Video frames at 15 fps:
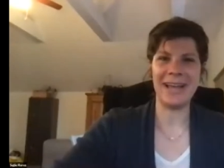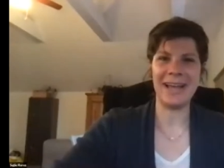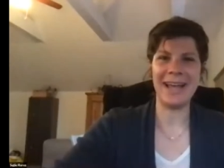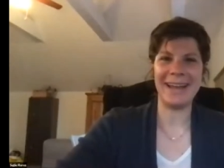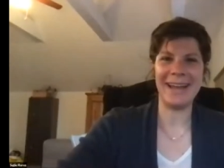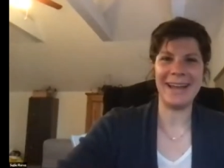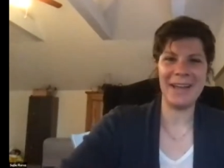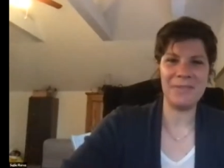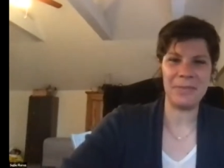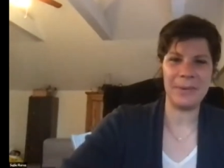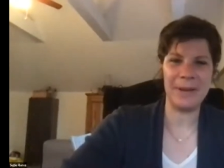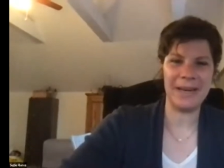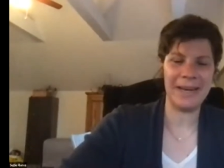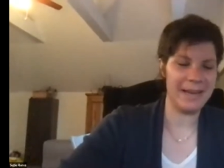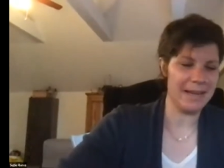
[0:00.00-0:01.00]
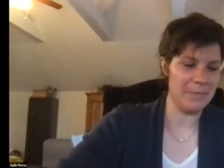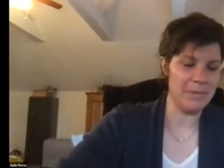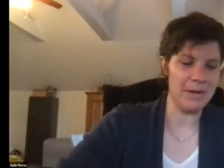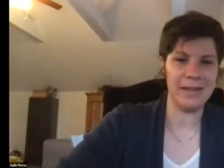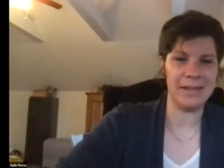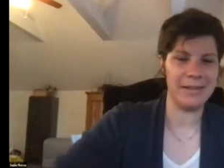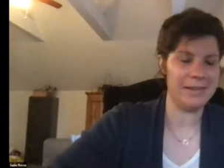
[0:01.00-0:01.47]
Hi, hi everybody. I'm
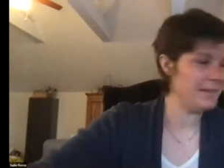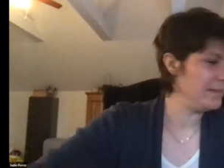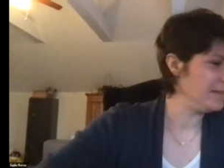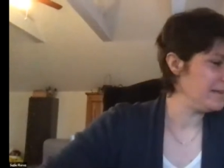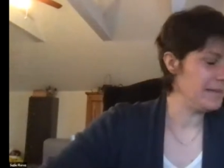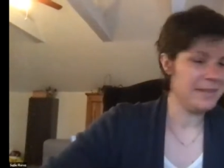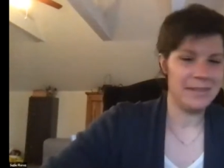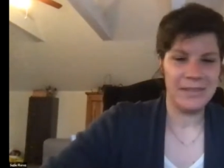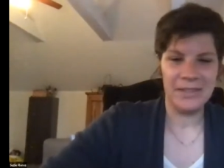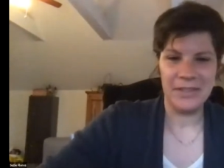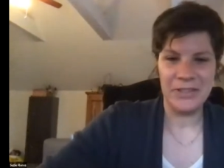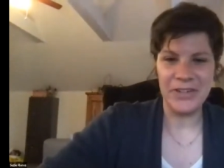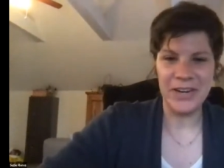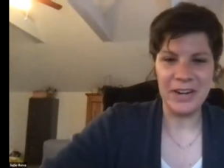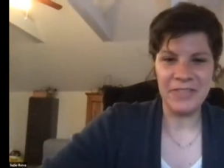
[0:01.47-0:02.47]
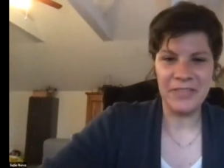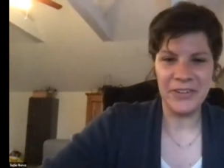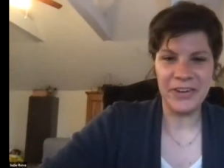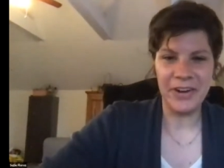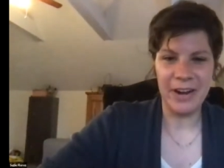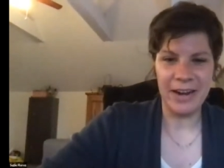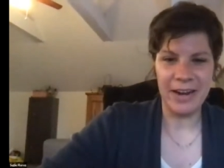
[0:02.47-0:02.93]
gonna try and
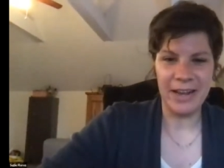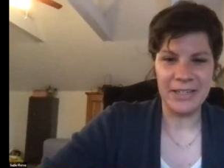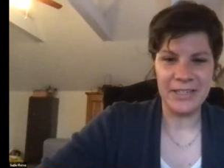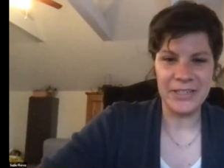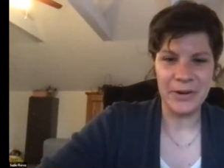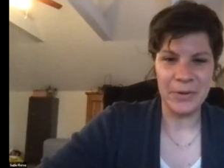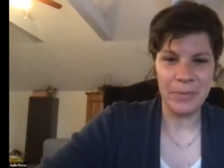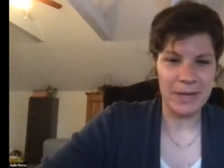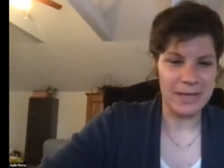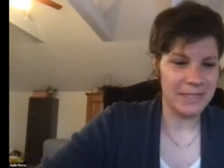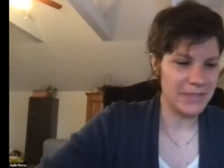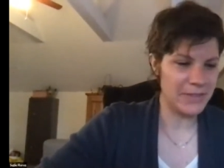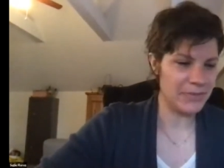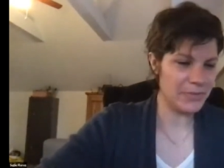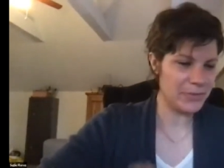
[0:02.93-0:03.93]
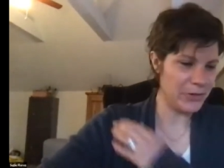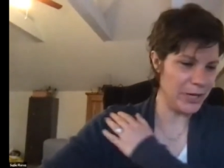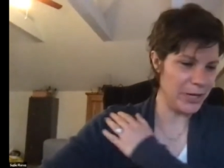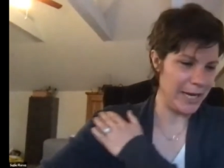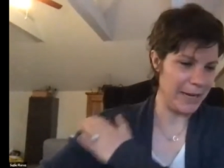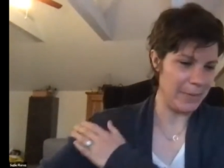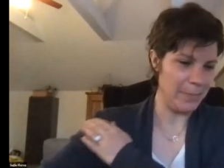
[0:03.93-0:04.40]
figure out how to share my
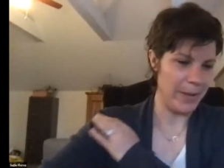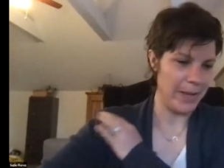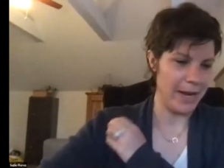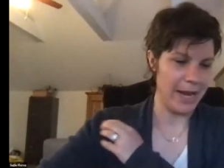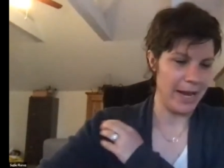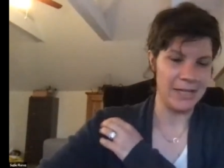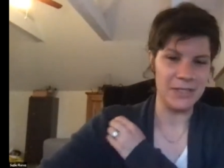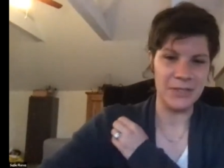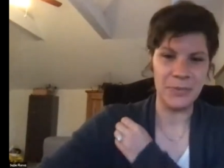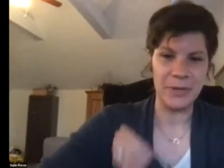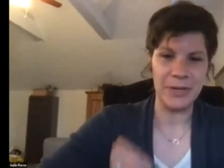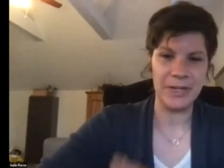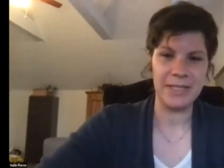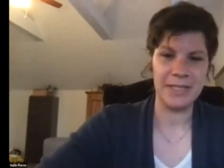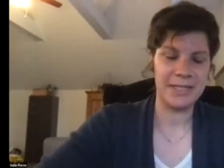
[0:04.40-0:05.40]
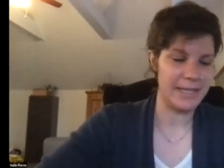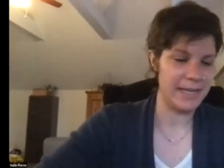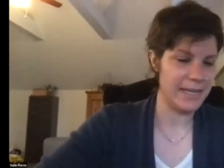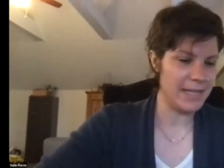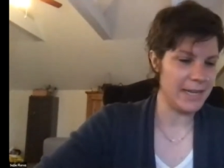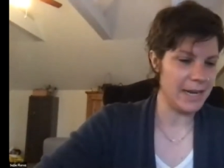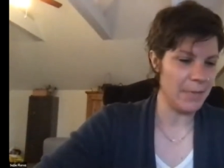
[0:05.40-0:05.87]
screen, but I just wanted to
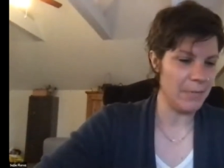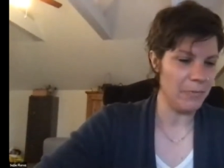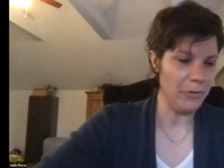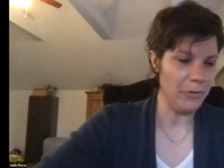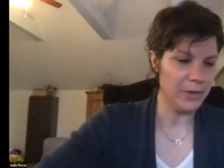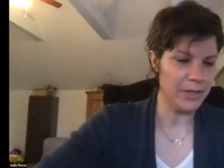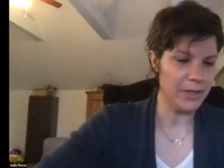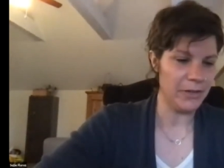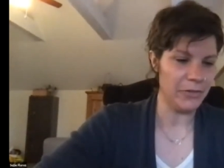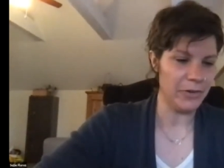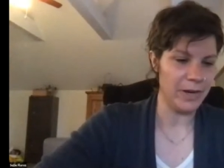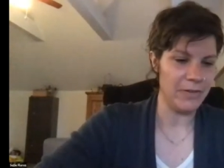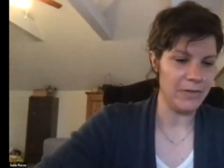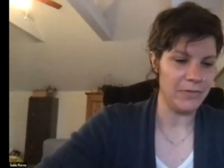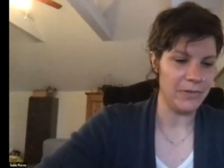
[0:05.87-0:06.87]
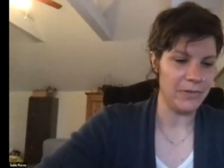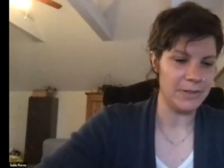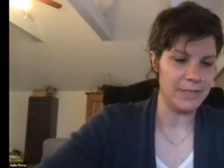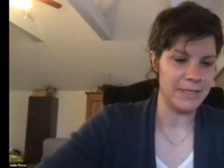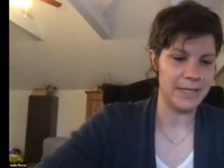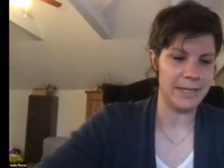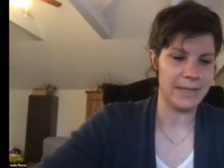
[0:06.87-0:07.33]
say that I'm really grateful
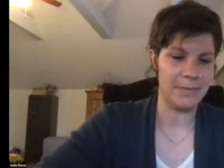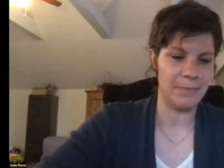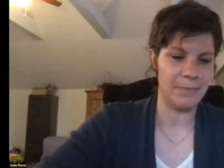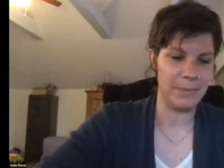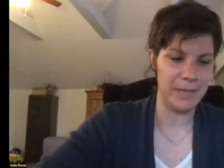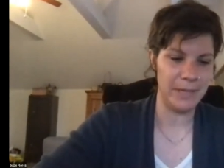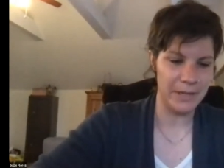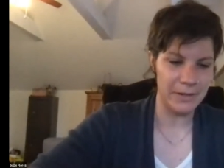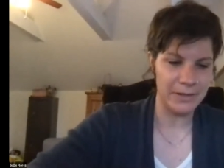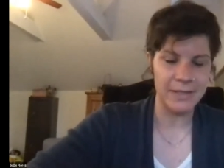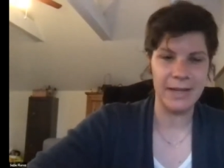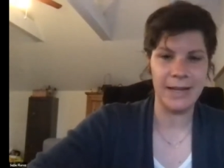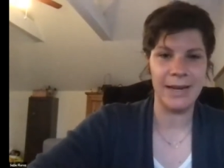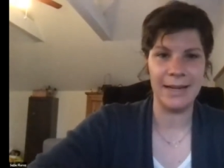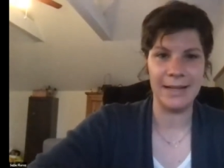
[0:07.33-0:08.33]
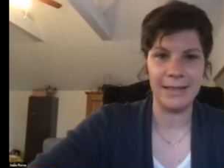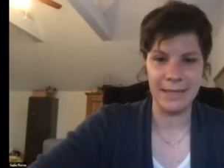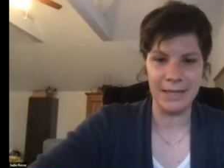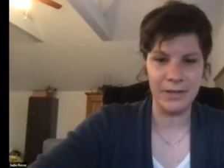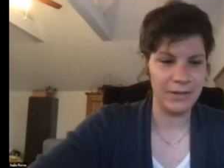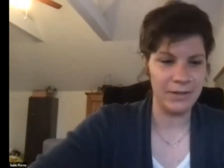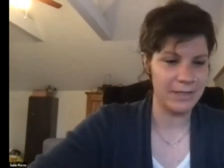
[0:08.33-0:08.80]
to be here tonight and
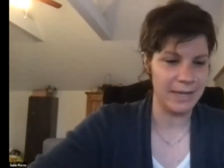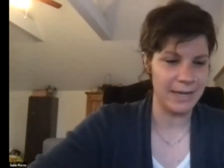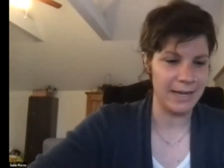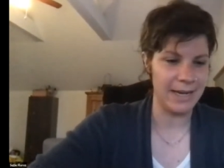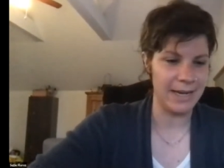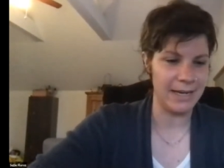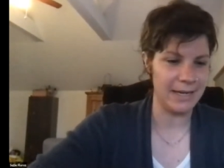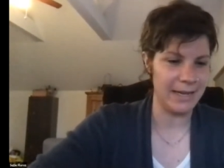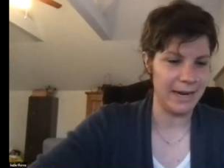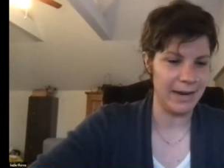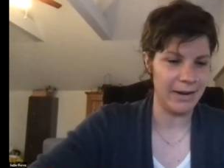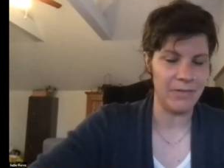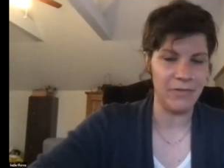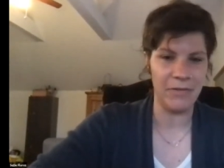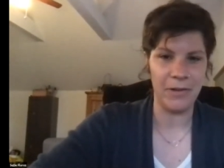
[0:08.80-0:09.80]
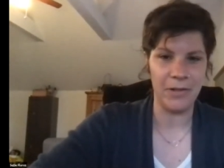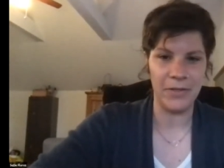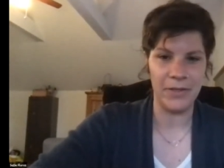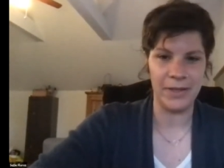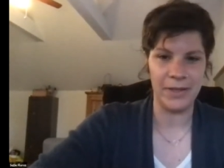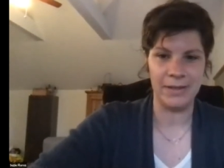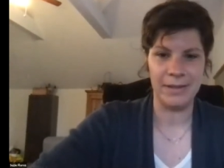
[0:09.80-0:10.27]
thank you to Diane and Karen for all
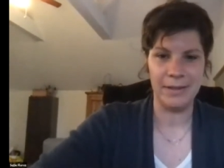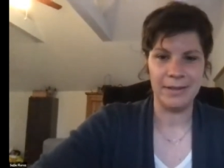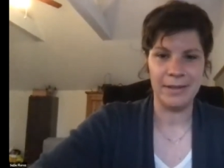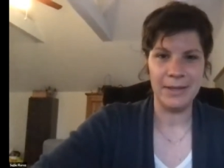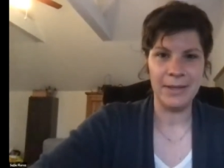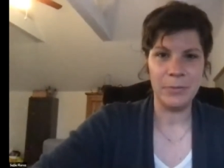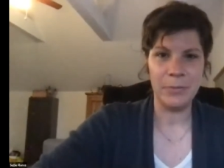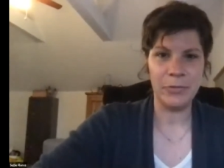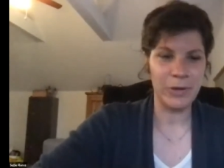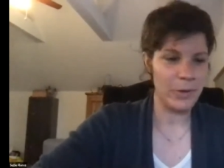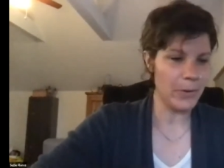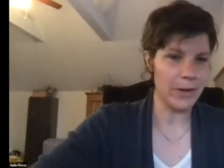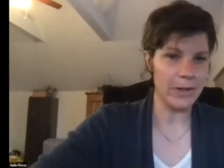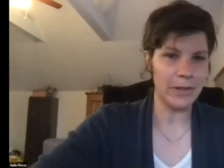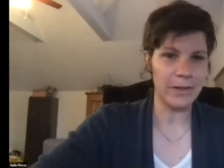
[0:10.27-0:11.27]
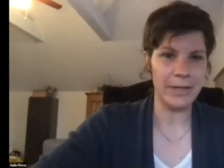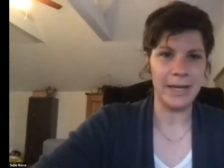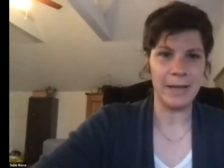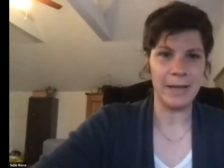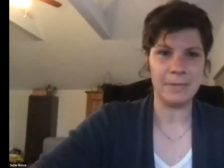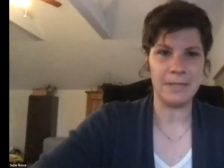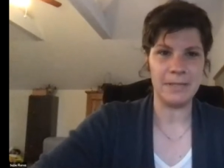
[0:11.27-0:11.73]
the pre-work leading
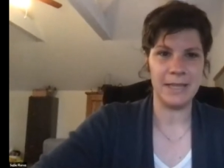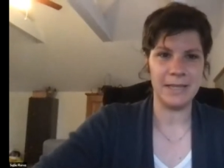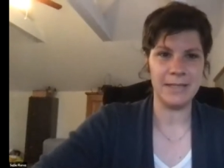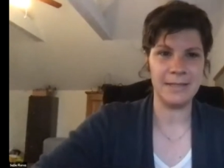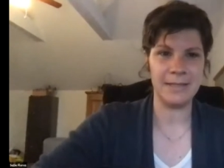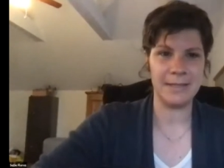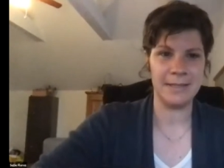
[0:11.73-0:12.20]
up to this.